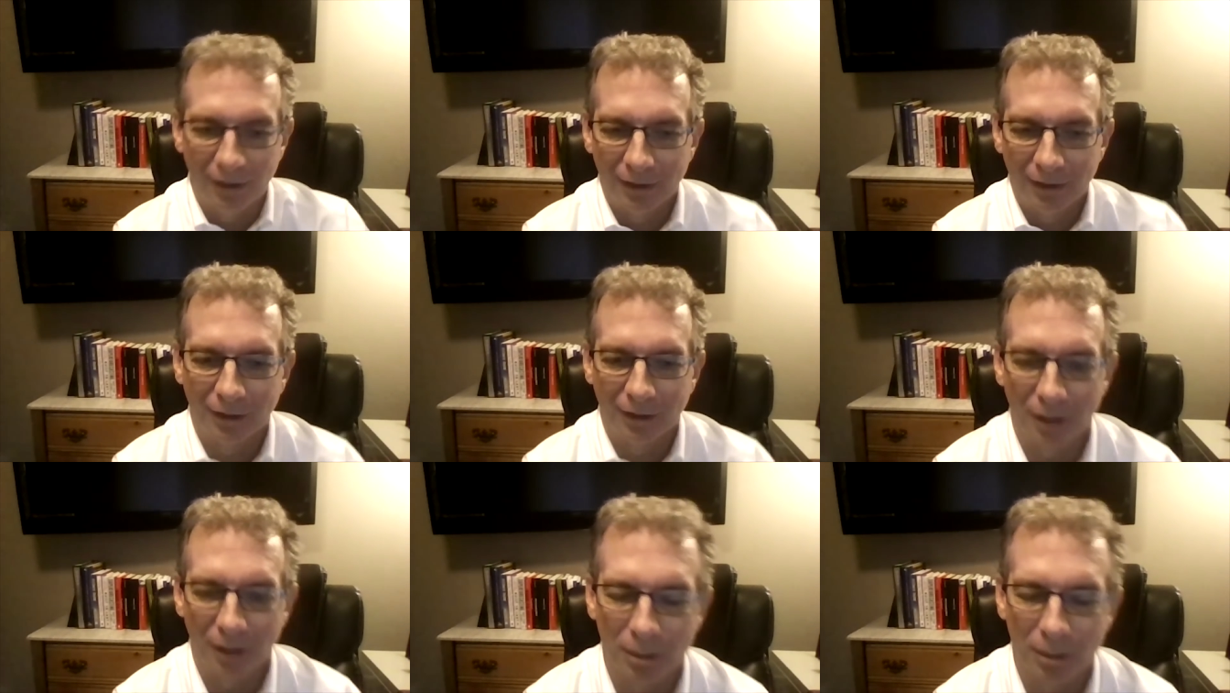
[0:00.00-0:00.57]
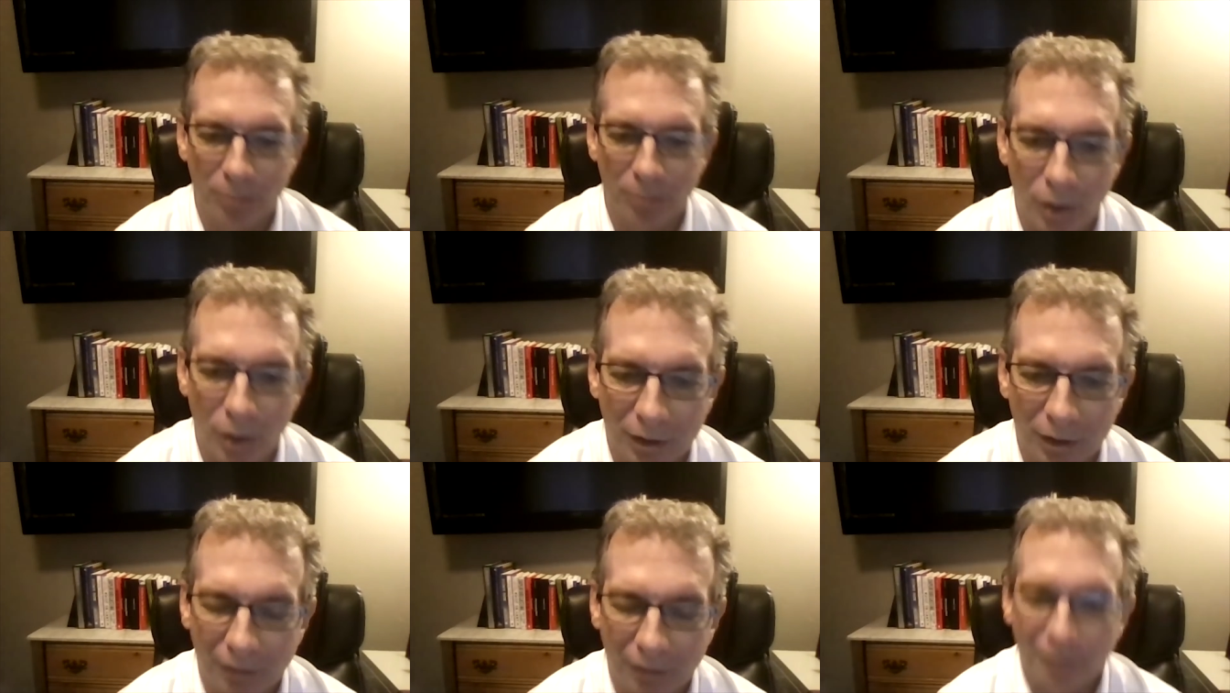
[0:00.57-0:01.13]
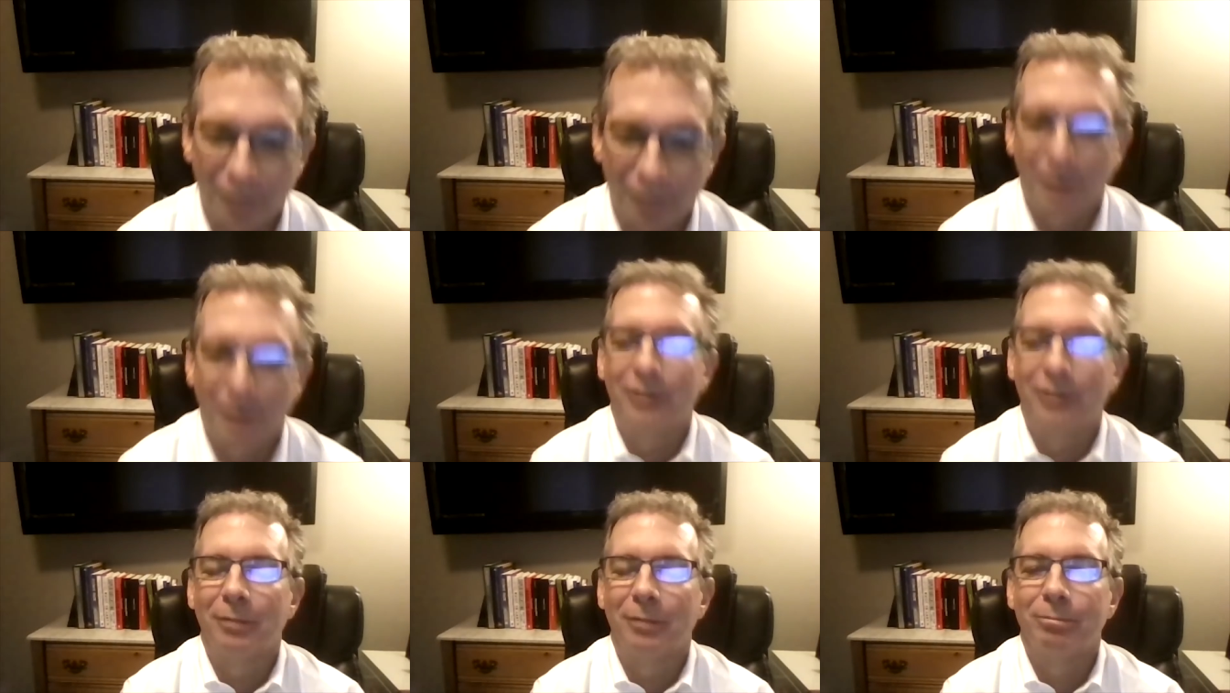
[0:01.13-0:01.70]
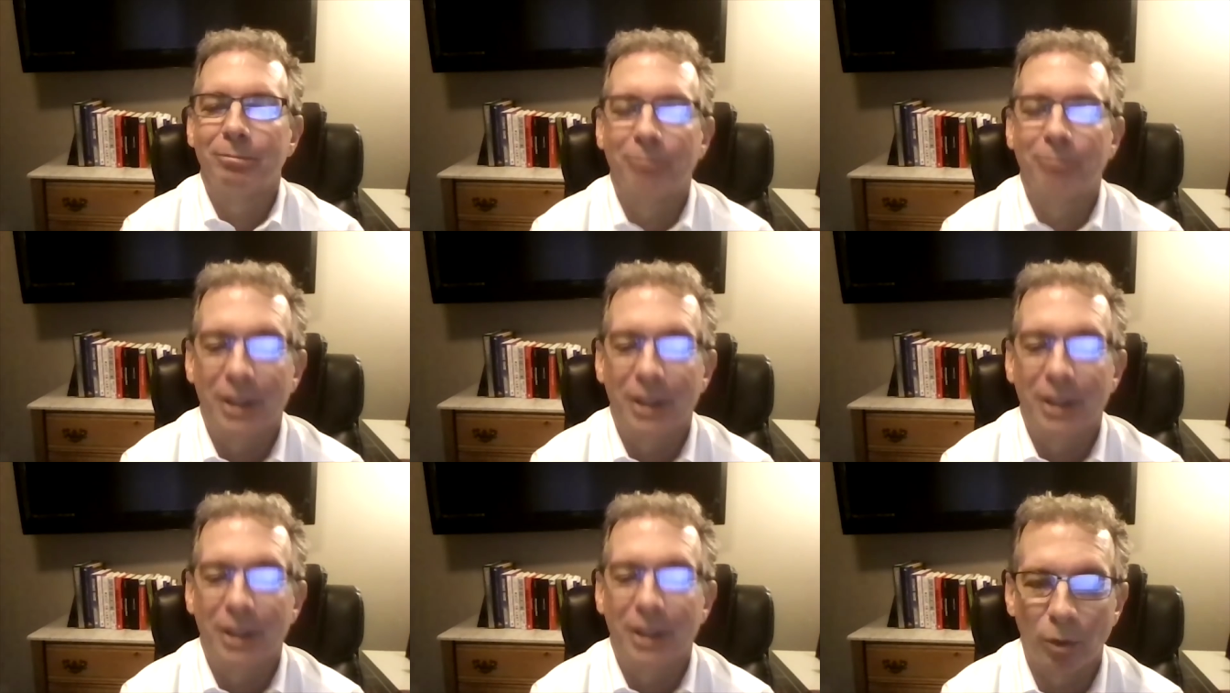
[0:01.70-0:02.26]
and market, my
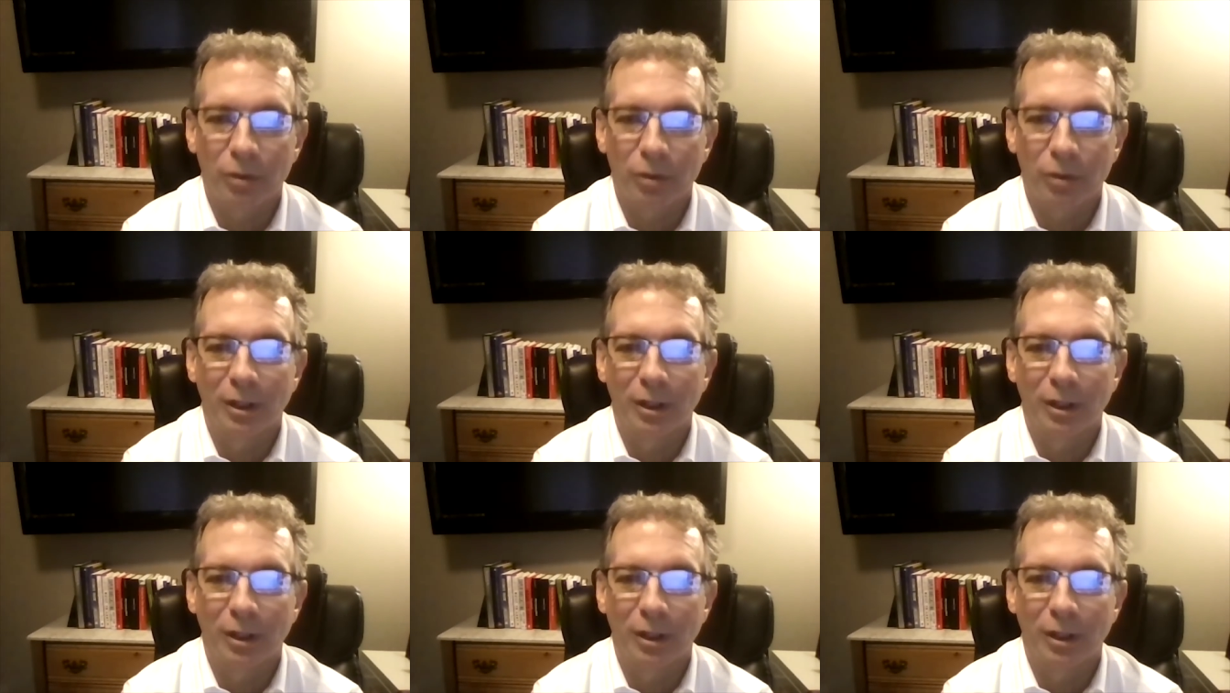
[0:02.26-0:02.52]
net worth